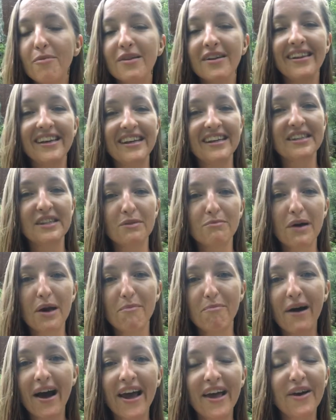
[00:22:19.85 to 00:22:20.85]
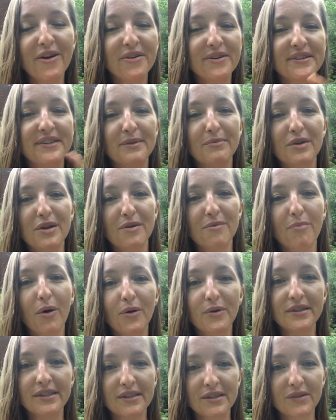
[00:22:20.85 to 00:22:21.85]
the link is in my bio, because I'm going to
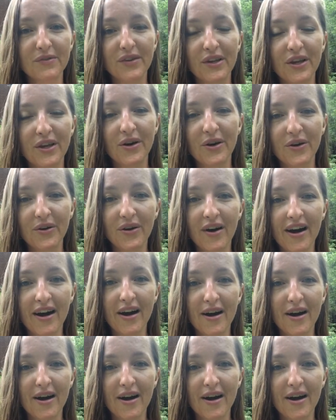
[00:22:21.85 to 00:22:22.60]
post this video